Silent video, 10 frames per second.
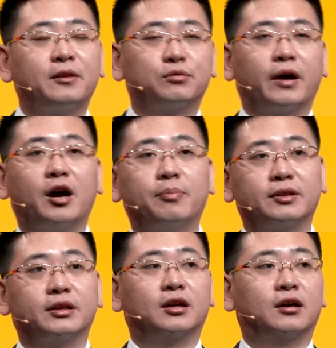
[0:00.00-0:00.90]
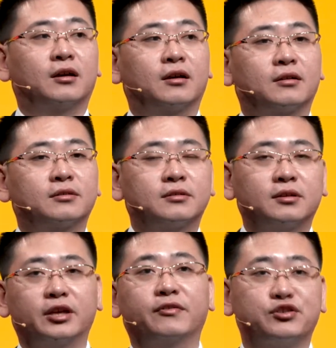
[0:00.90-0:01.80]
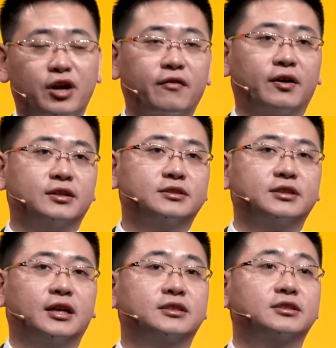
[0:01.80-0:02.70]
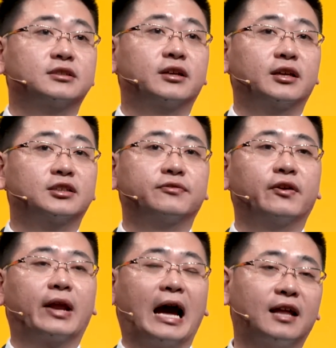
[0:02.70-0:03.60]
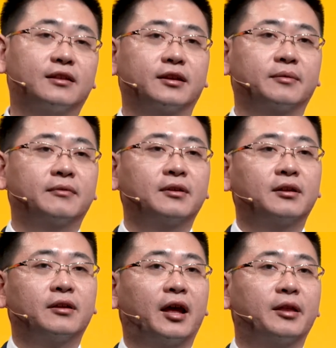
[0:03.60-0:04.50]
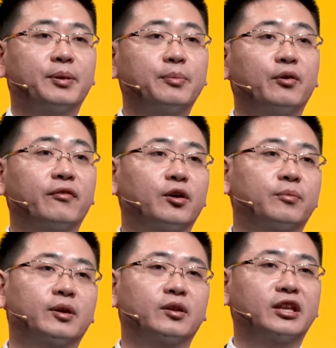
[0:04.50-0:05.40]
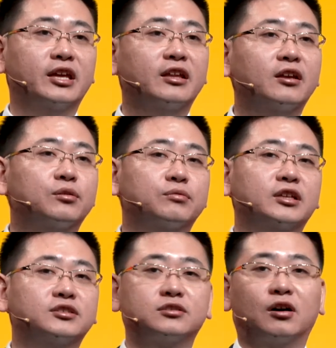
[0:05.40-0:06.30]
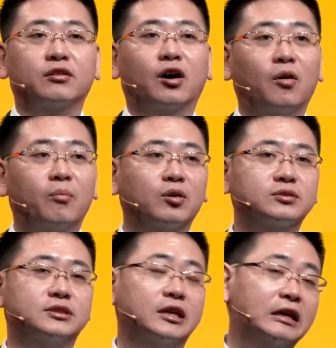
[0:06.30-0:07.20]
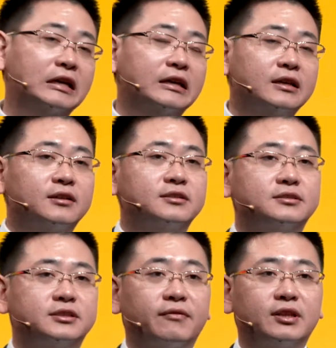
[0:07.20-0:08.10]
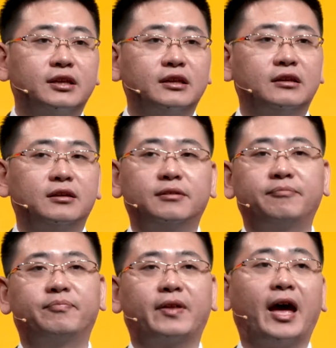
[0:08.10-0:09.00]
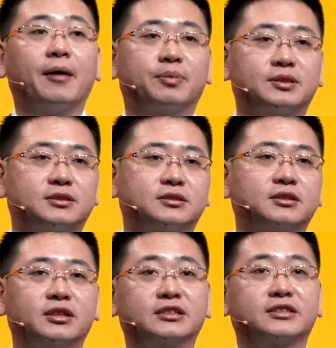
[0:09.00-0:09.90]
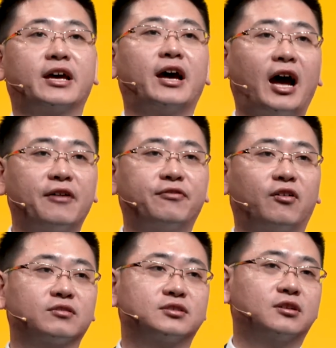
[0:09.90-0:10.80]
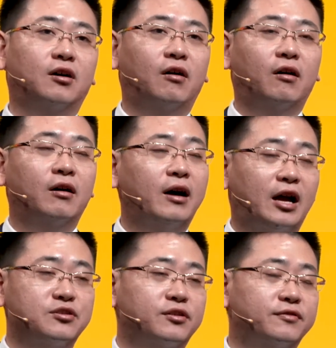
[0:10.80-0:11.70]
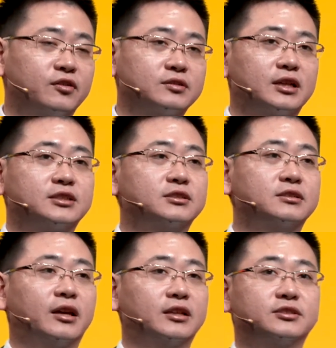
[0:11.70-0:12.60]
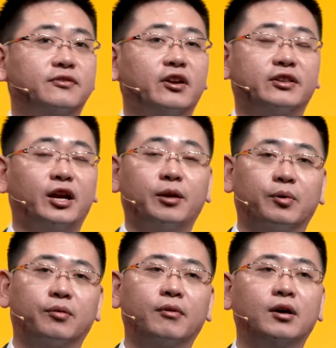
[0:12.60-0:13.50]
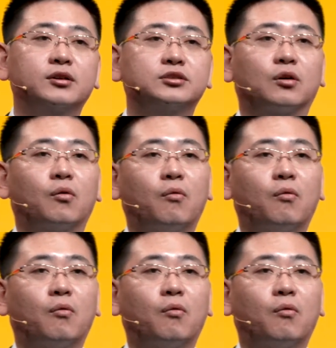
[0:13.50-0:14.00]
to help the EV drivers, it's very hardly, and people will be needed to install almost 70 apps in their iPhones or Android phones. It's very terrible. So